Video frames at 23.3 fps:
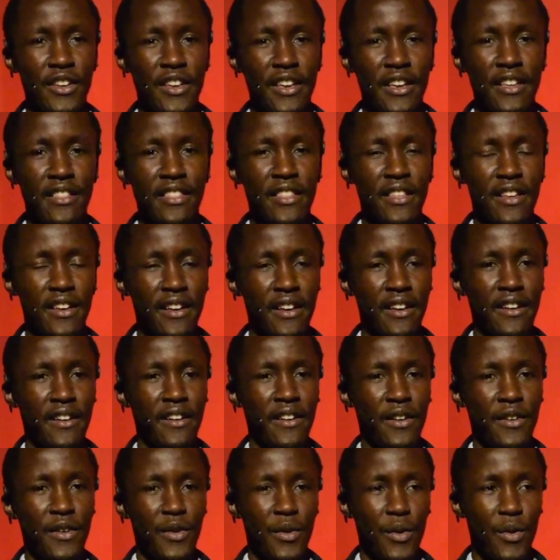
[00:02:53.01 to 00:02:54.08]
in the
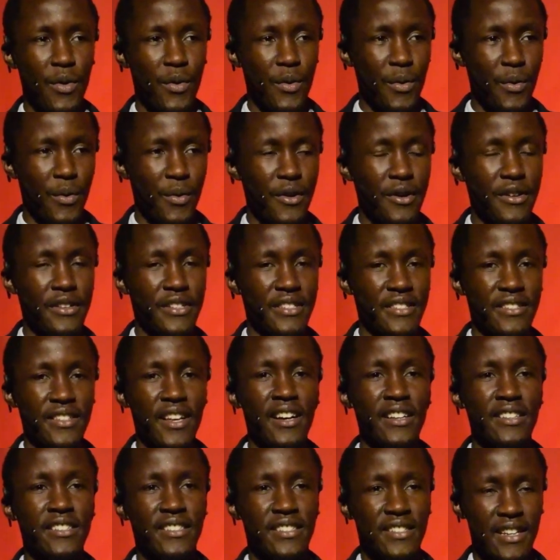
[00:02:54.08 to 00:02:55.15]

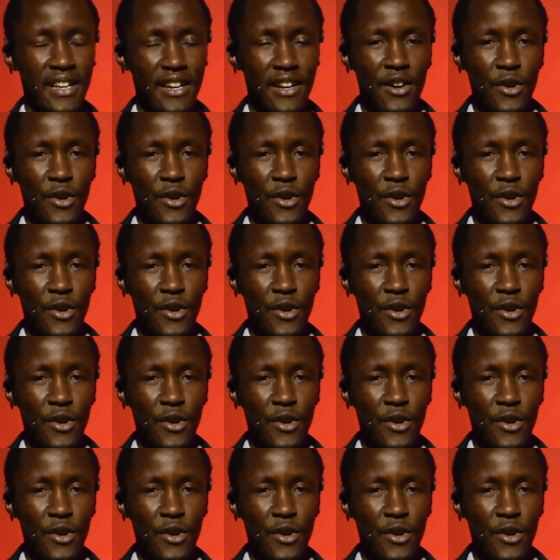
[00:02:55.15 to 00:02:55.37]
start,